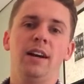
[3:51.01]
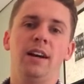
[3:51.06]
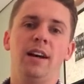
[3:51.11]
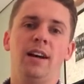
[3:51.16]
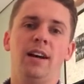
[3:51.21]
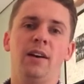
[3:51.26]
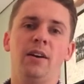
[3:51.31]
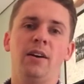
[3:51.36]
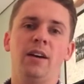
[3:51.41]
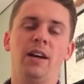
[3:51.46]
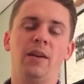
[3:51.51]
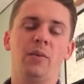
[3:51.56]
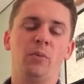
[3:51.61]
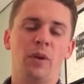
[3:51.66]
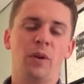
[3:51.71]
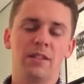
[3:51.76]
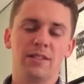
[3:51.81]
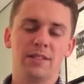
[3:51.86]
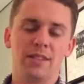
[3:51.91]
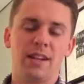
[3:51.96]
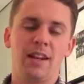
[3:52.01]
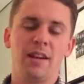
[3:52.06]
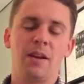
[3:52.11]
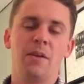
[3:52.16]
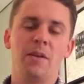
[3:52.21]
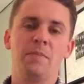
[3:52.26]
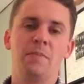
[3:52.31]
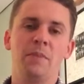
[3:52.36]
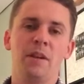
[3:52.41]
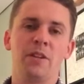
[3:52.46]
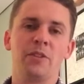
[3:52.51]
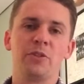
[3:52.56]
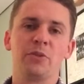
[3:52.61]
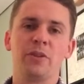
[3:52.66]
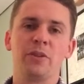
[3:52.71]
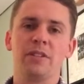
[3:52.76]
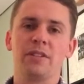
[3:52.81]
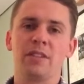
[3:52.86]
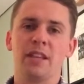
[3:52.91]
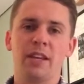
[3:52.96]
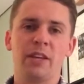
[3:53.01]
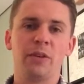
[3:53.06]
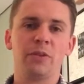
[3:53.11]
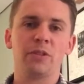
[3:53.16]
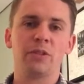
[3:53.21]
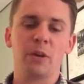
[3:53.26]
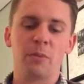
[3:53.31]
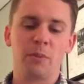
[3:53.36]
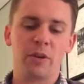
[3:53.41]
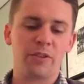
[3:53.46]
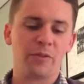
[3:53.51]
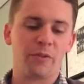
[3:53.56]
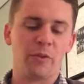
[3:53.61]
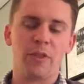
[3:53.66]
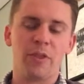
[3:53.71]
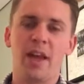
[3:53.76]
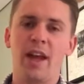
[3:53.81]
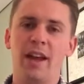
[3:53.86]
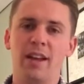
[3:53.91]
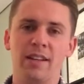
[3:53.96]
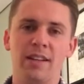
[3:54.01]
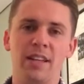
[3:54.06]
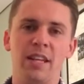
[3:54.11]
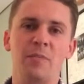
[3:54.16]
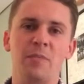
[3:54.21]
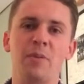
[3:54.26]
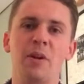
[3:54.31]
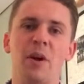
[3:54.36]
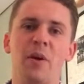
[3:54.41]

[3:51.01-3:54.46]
at Wednesday Night Ministries. Thank you so much for that, and keep